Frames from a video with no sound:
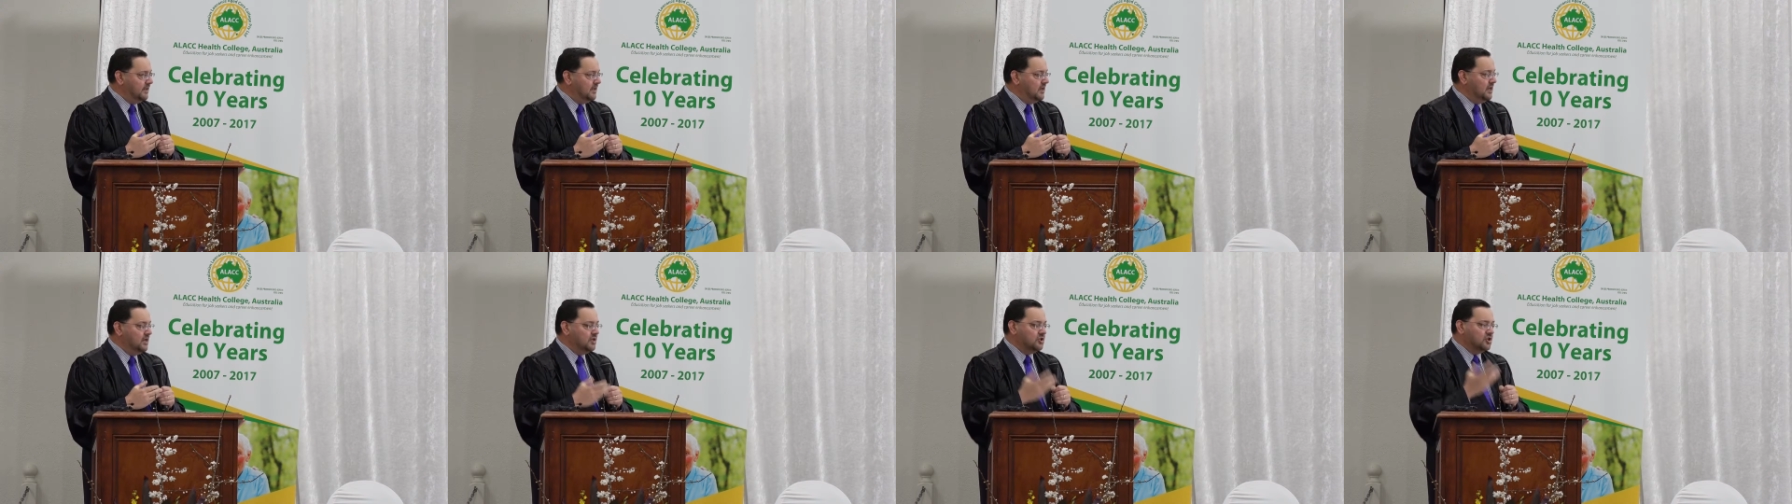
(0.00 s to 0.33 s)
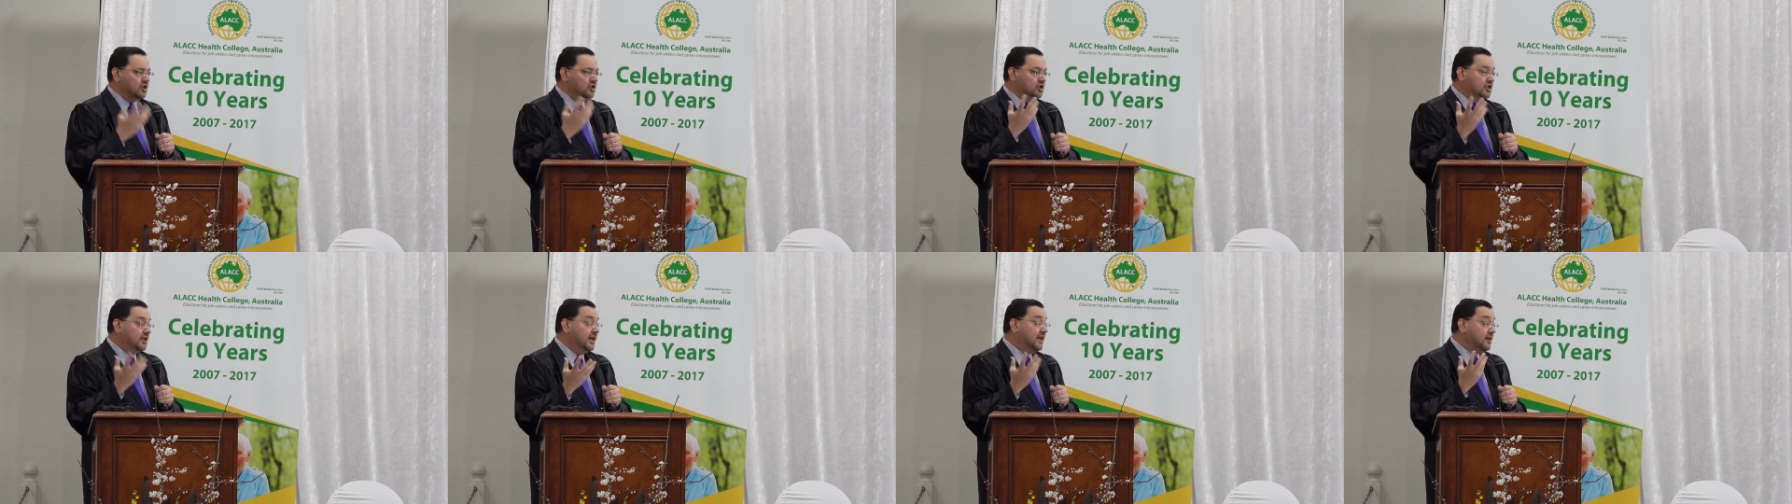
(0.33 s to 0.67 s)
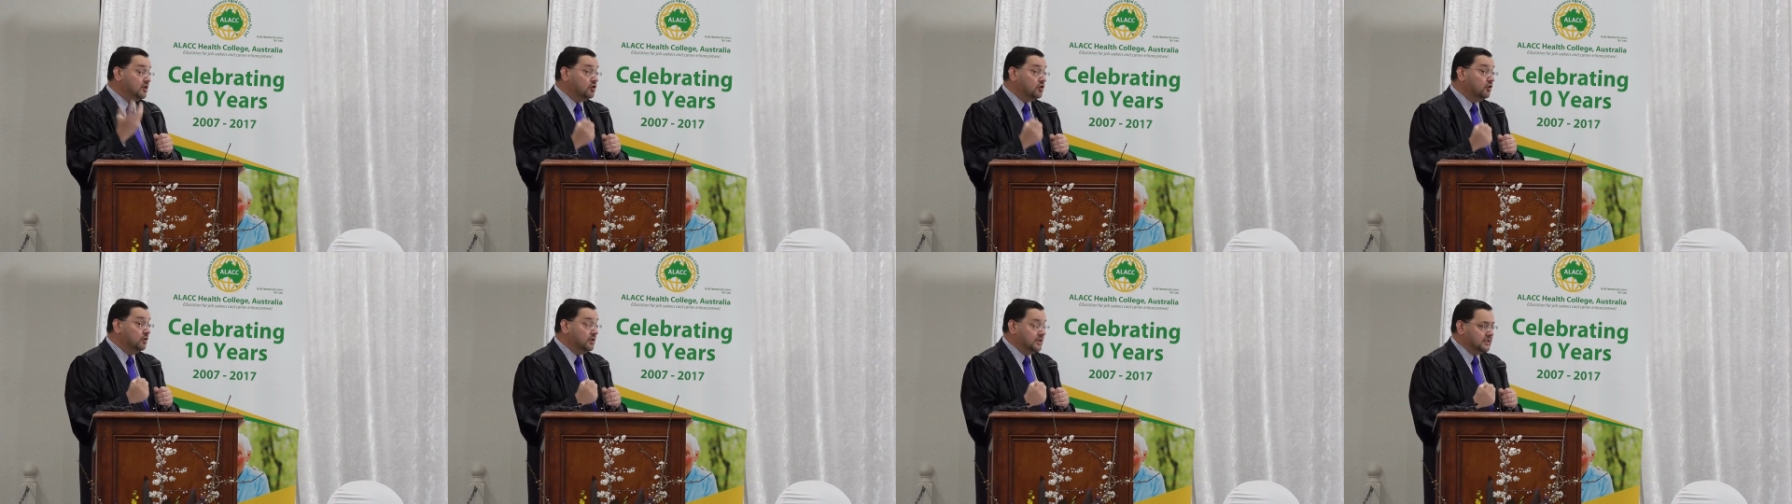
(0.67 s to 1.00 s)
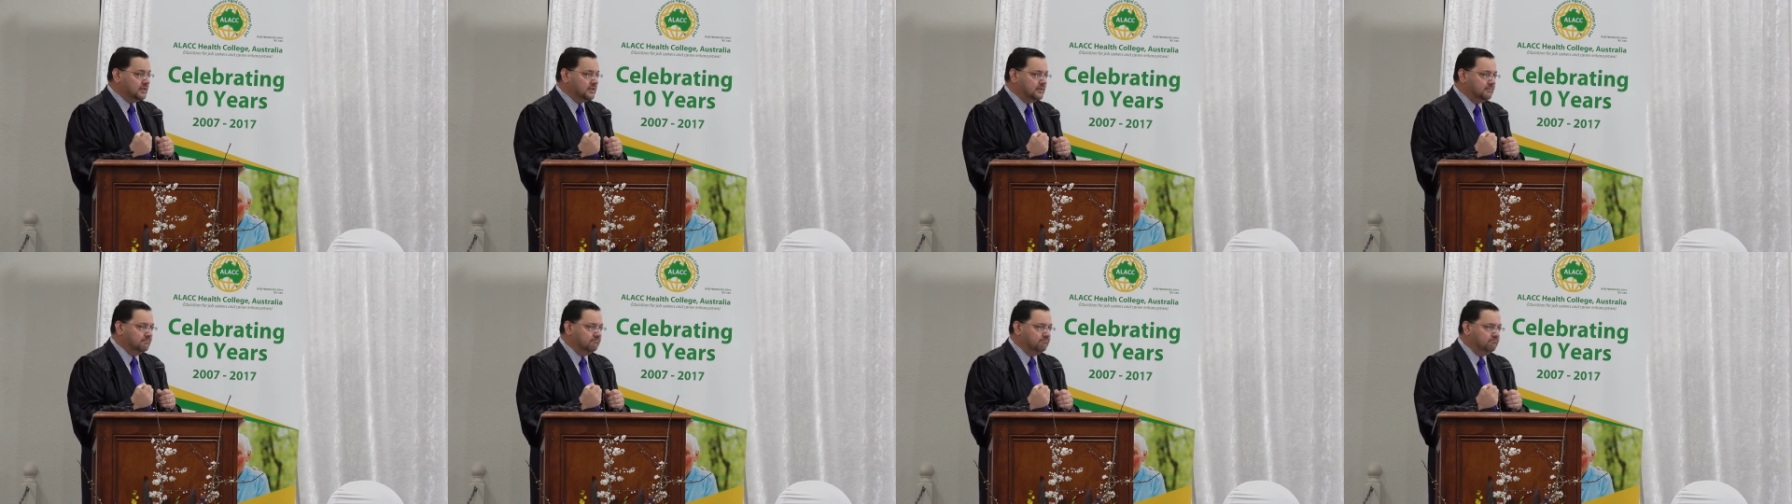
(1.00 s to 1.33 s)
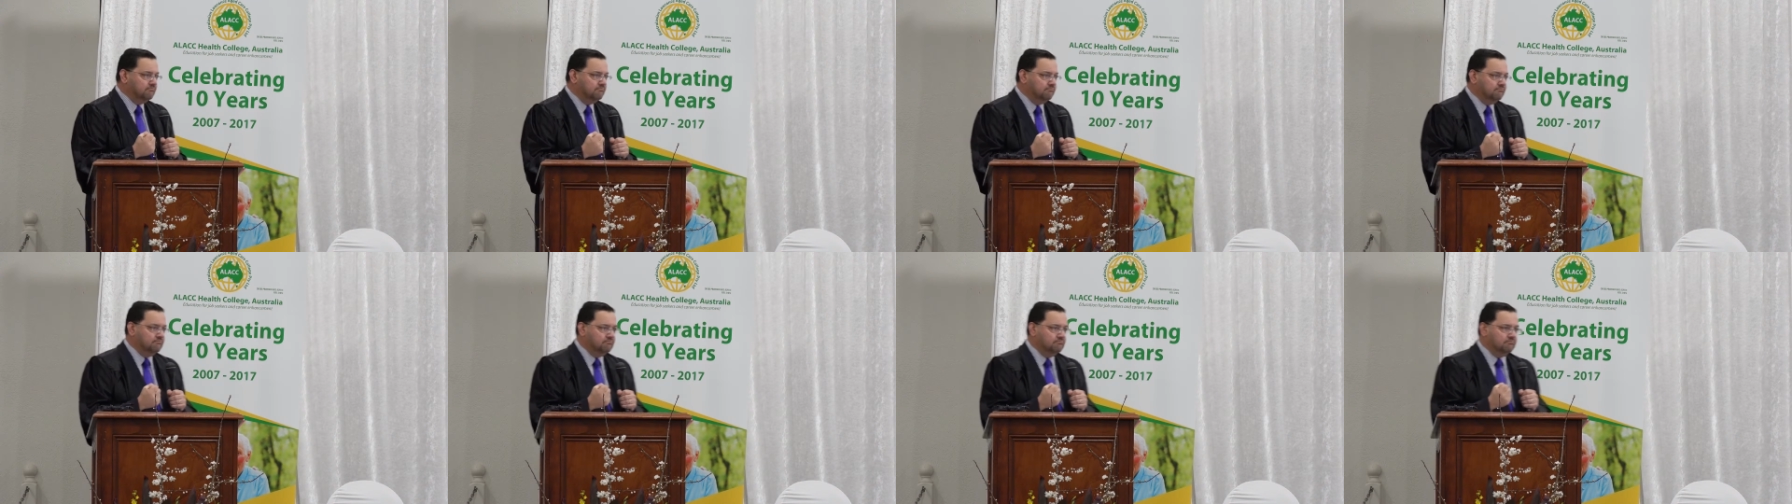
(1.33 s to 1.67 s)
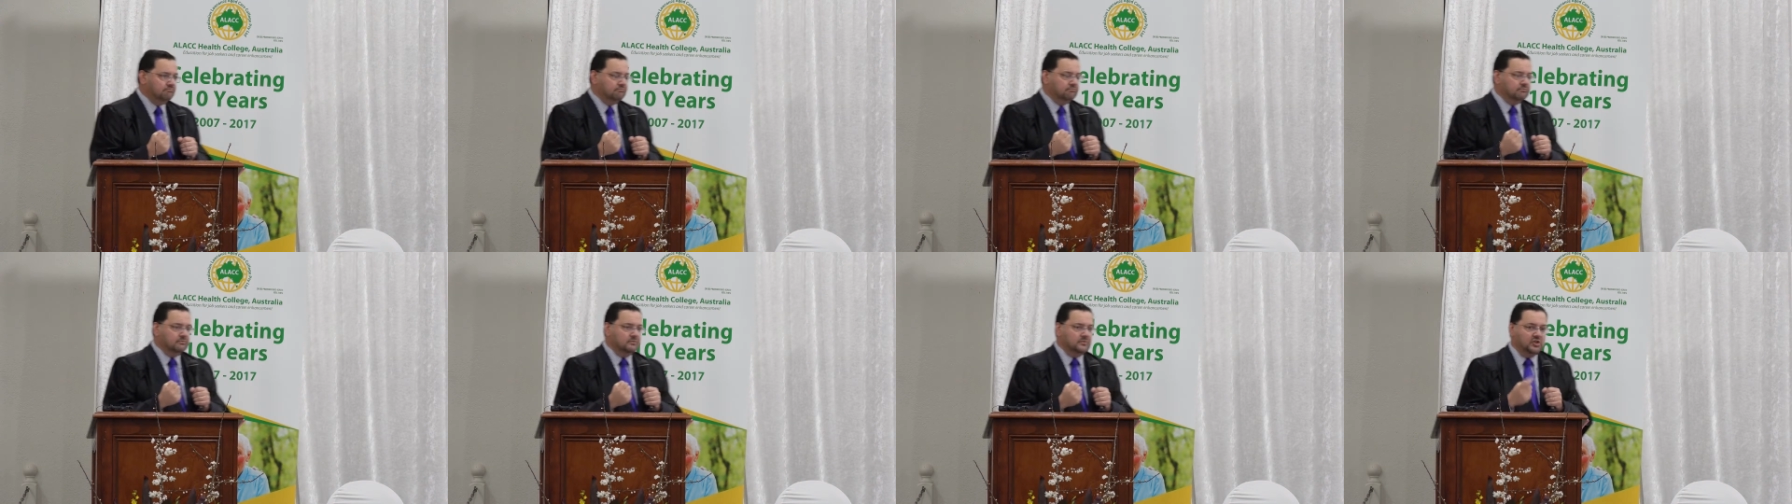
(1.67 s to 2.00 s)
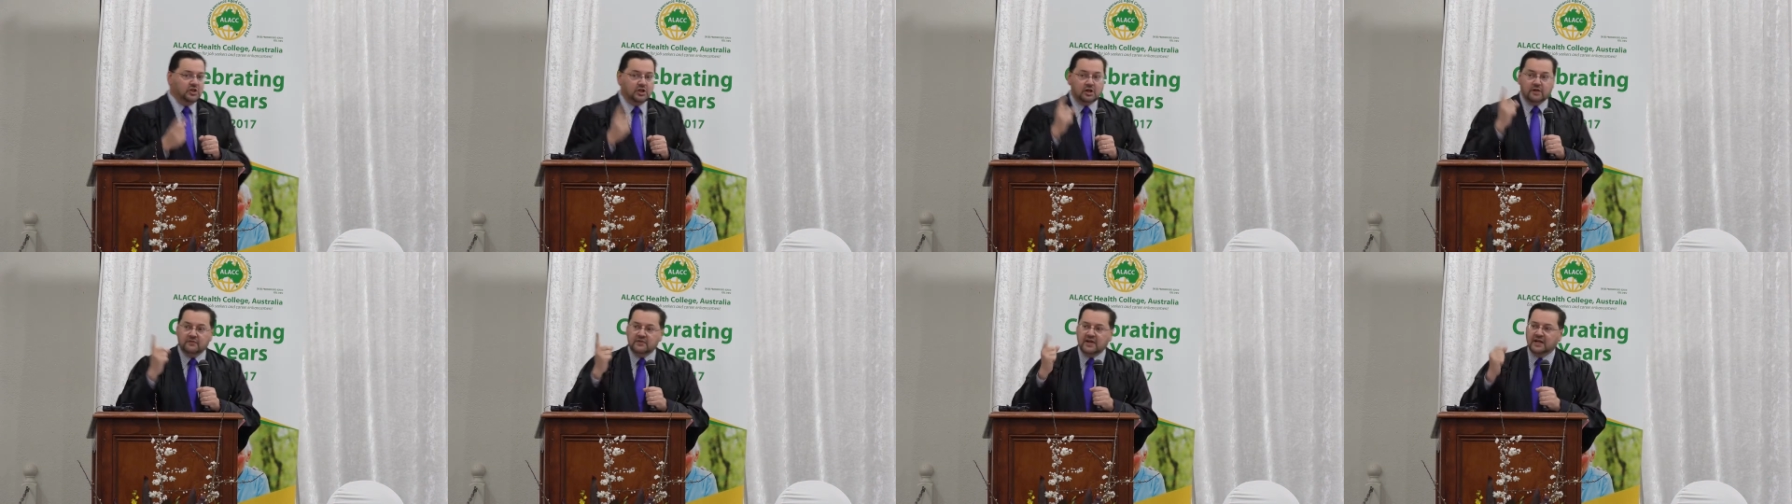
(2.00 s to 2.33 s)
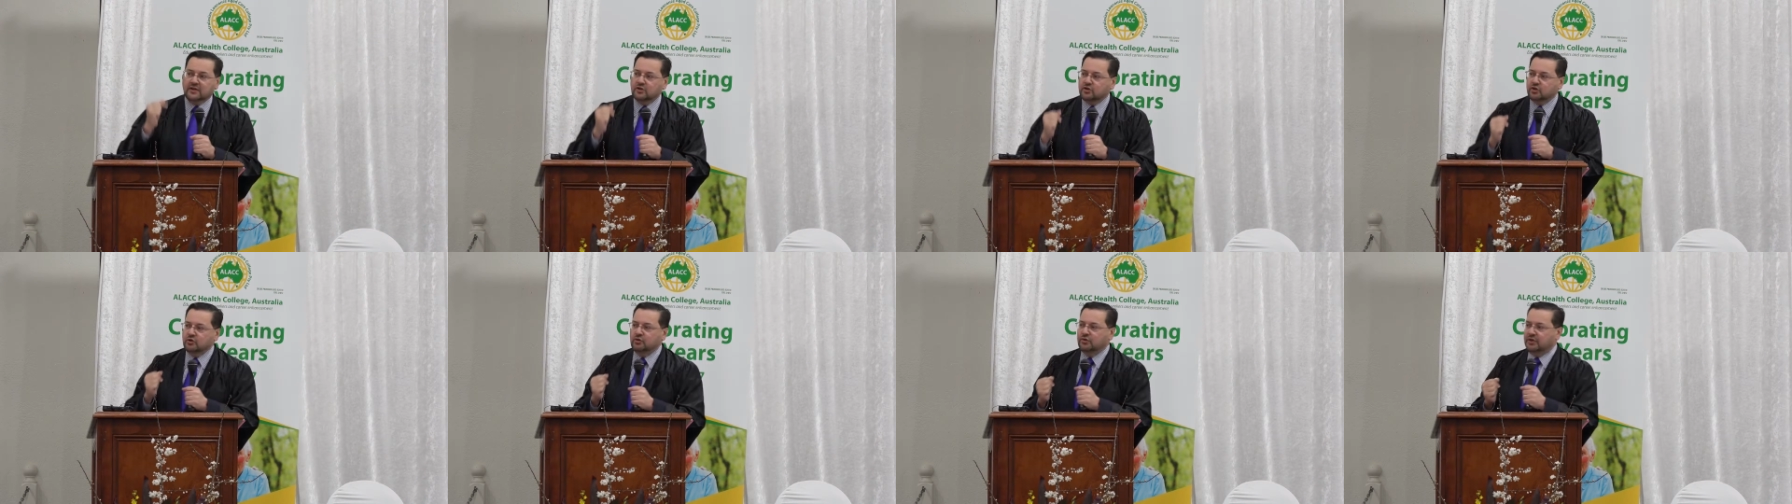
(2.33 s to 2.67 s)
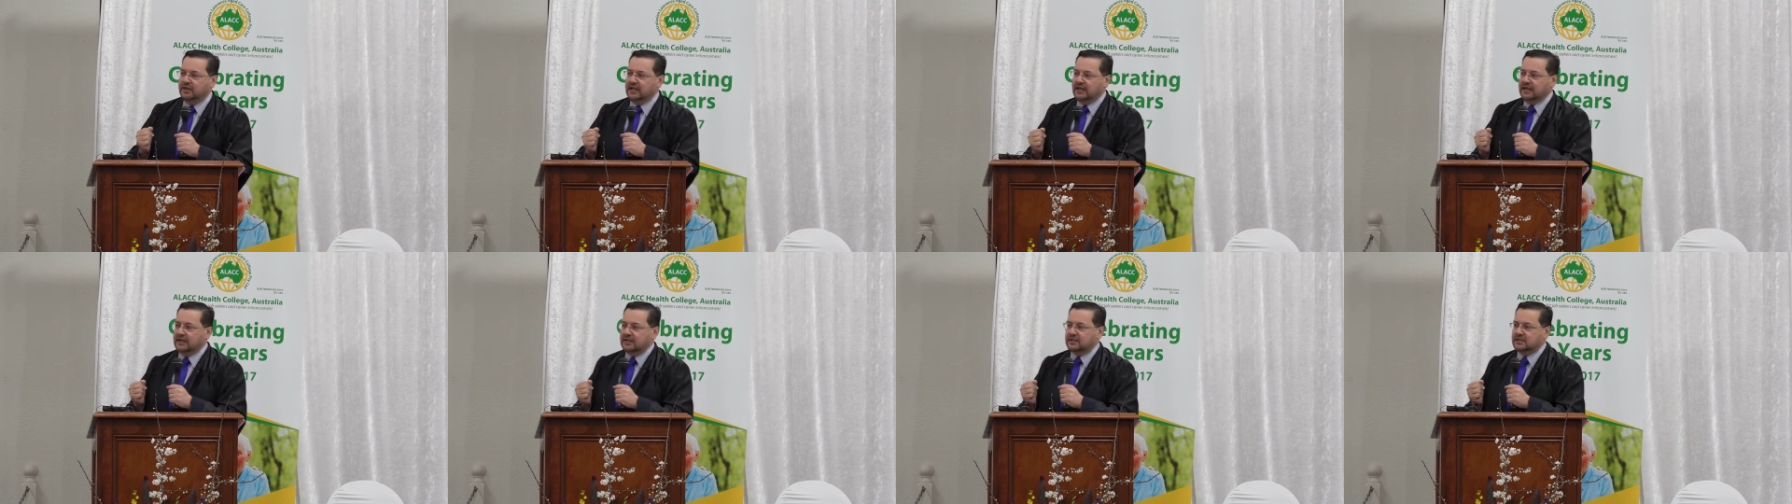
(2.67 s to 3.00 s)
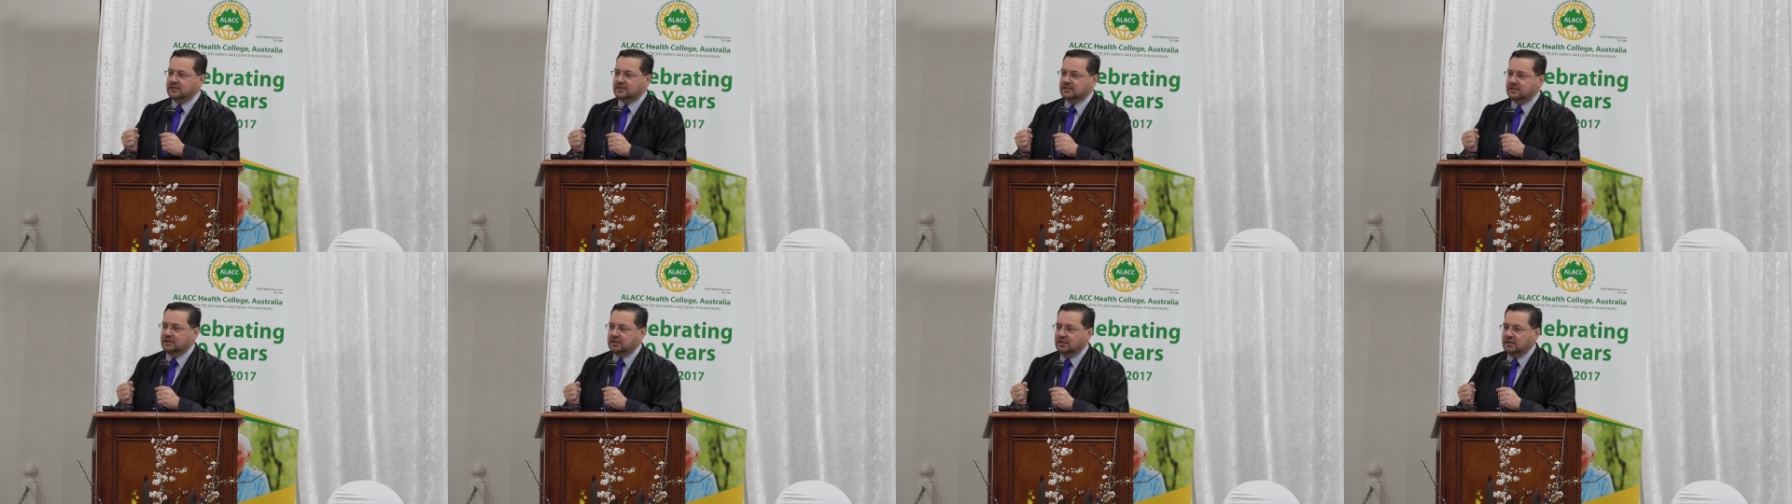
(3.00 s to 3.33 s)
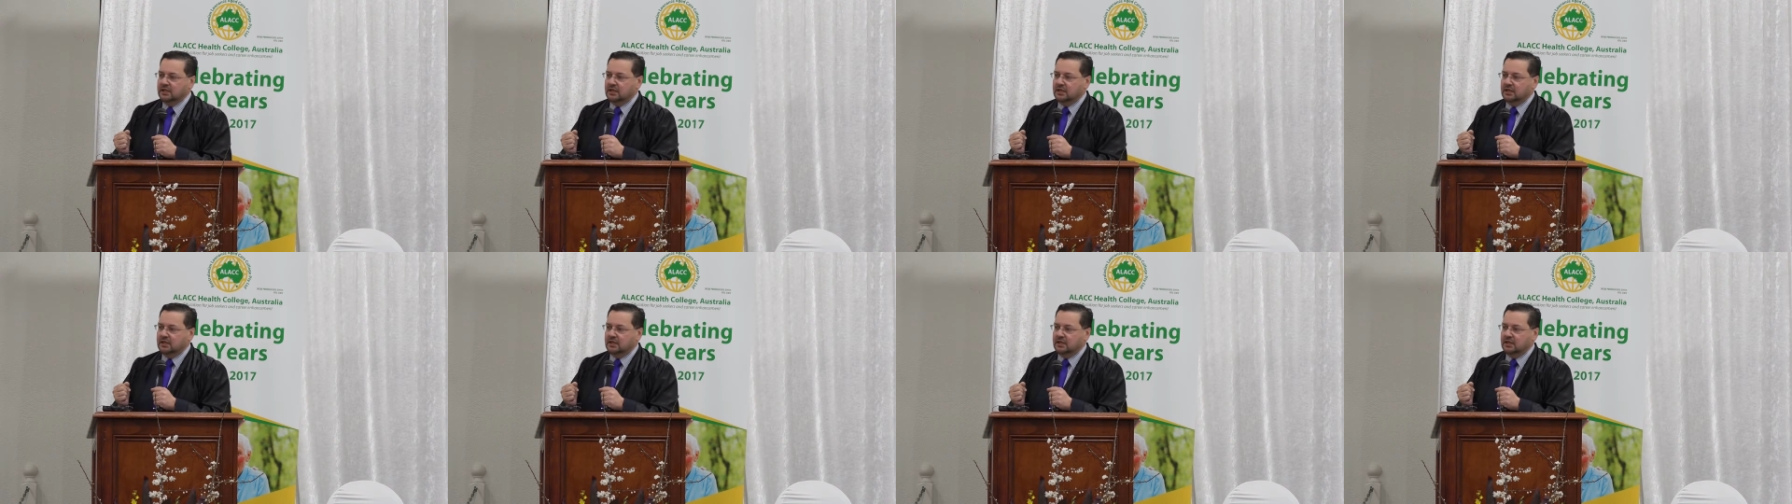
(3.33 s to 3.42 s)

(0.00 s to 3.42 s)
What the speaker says: So she had a choice. She could have done two things.